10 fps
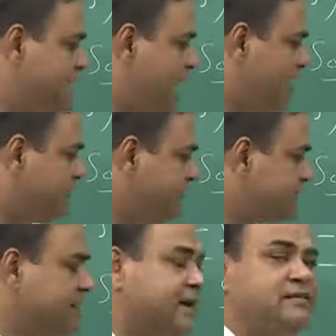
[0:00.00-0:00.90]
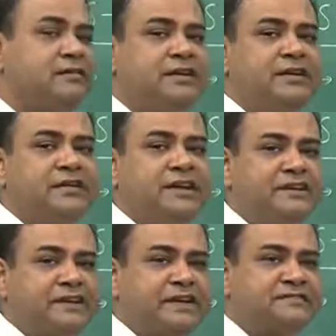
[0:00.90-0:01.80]
and this line
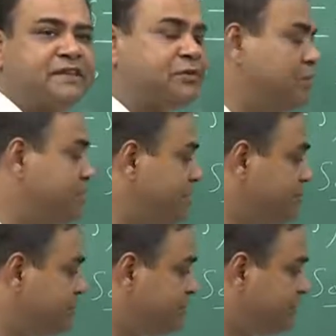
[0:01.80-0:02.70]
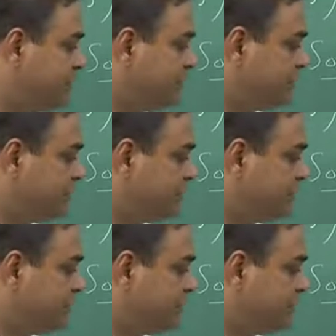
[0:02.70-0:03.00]
indicates the equilibrium between